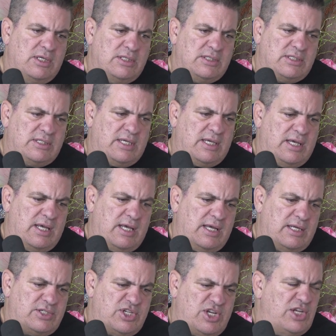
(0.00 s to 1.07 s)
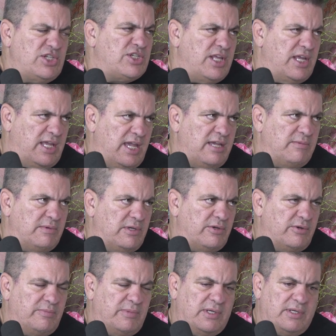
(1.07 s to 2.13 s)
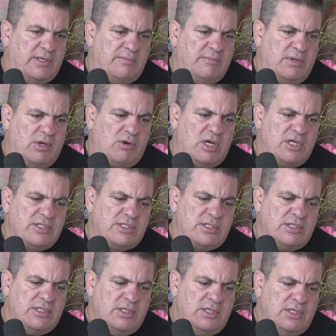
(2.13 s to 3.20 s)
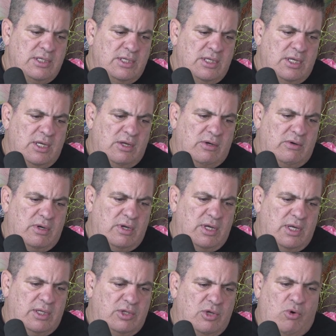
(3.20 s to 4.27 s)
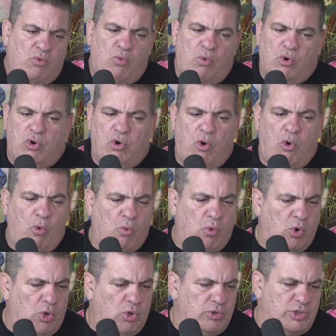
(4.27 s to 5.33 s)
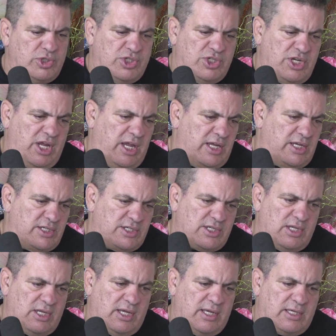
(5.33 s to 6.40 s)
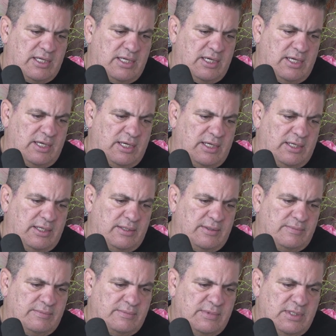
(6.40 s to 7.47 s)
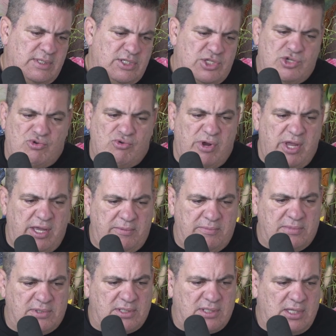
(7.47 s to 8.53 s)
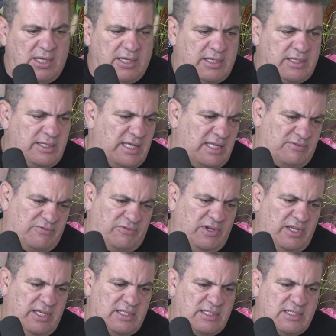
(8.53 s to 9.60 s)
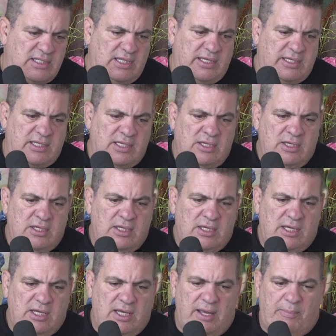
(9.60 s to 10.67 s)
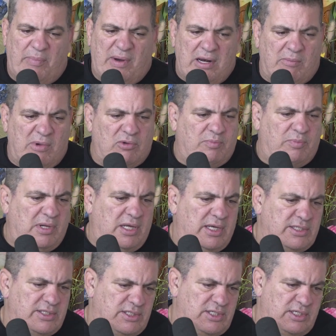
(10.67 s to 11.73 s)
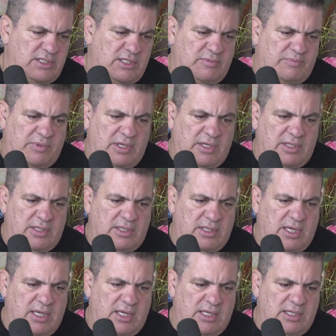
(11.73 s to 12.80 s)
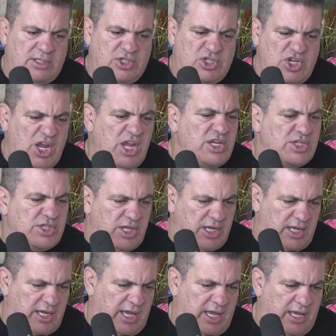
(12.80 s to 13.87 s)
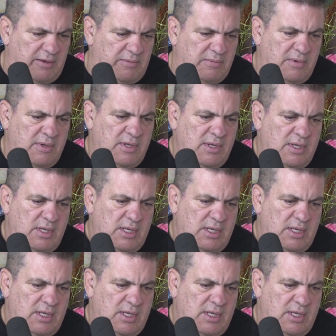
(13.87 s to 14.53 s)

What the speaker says: is change the game a little bit. Because the whole world has changed, like streams, like Netflix, like Paramount Plus, Disney Plus. They changed the game.